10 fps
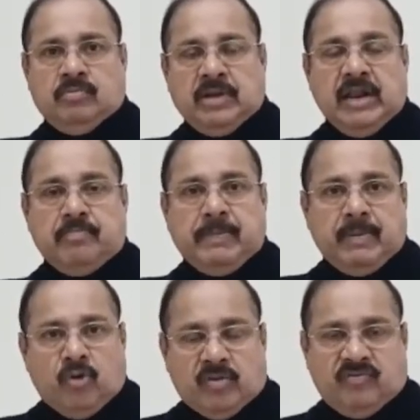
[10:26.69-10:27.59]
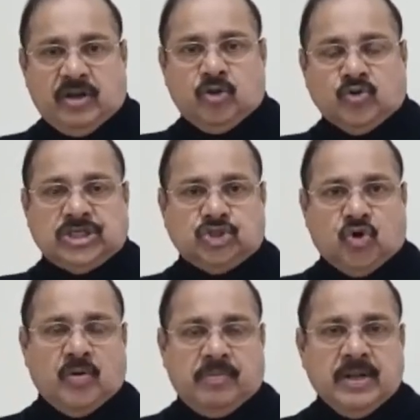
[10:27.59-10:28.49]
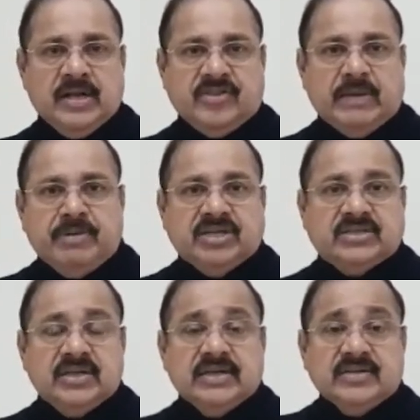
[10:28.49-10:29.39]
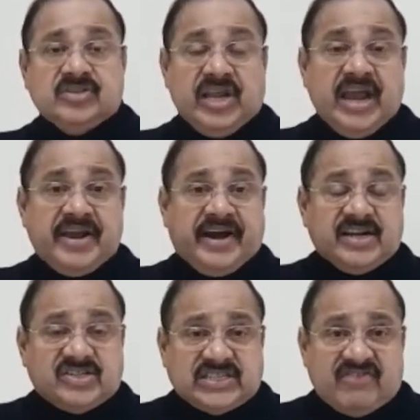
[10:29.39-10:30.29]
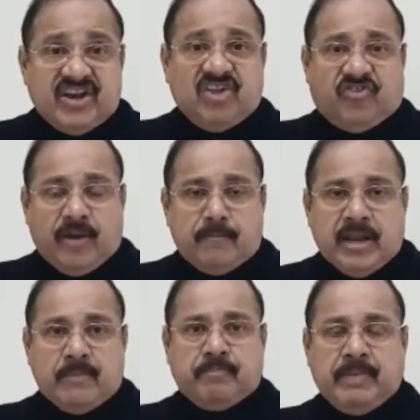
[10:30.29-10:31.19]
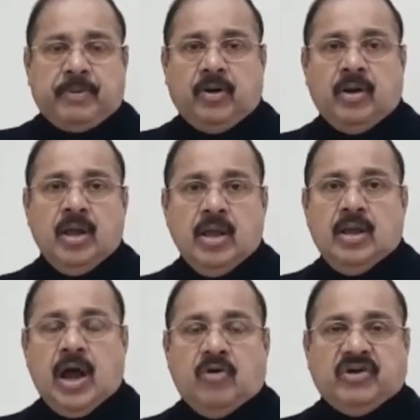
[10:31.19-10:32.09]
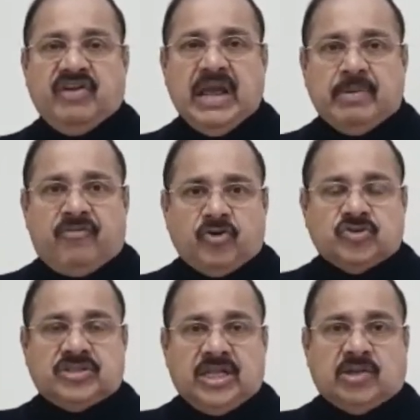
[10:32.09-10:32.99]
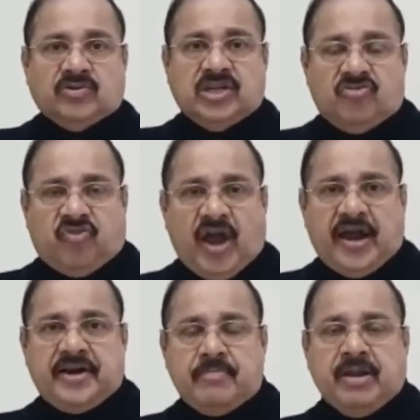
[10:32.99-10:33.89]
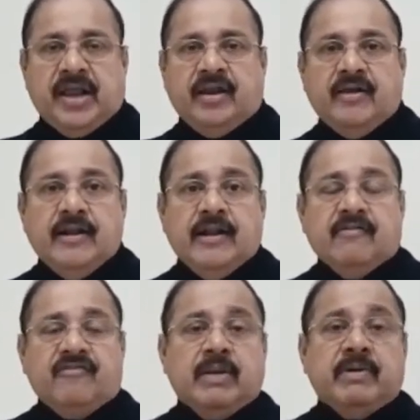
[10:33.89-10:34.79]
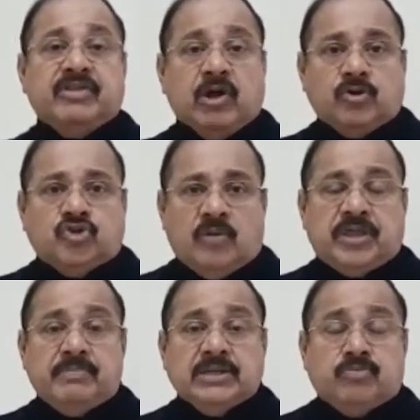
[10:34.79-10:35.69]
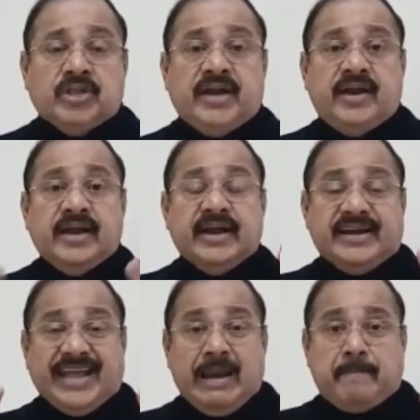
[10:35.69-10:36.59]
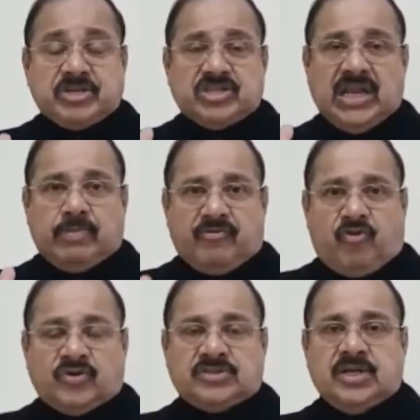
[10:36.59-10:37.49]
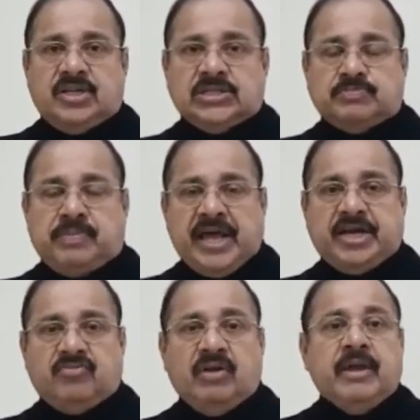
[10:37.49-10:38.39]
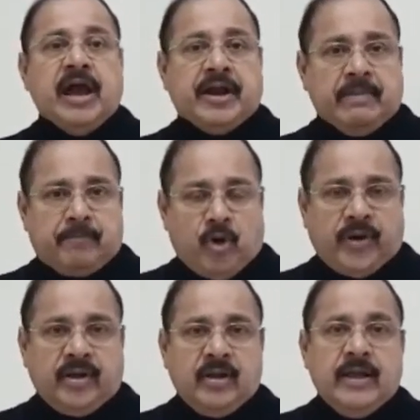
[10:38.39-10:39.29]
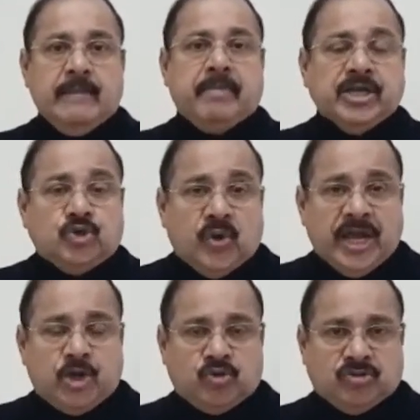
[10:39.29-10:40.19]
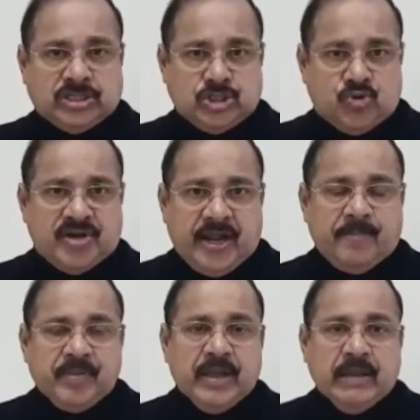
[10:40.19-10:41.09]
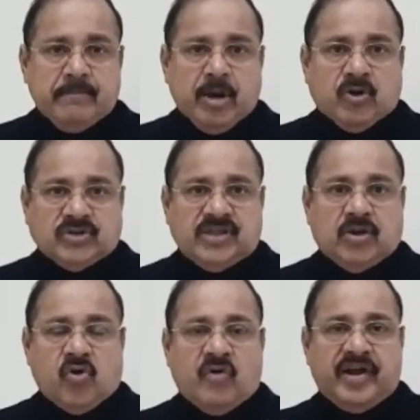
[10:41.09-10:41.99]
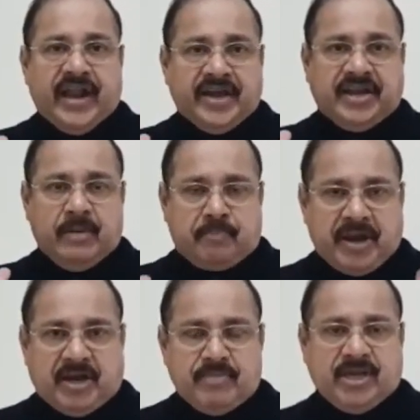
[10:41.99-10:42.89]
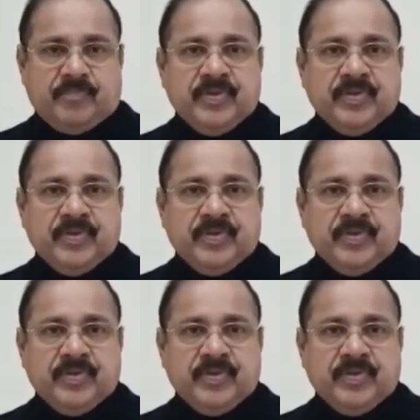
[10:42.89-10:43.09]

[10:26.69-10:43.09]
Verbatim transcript: million people more will lose a job. That means 375 million people out of a labor force of 3,500 million will be without job. That means more than 10% of the labor force in this planet will be unemployed by July 2020 because of the COVID-19 pandemic.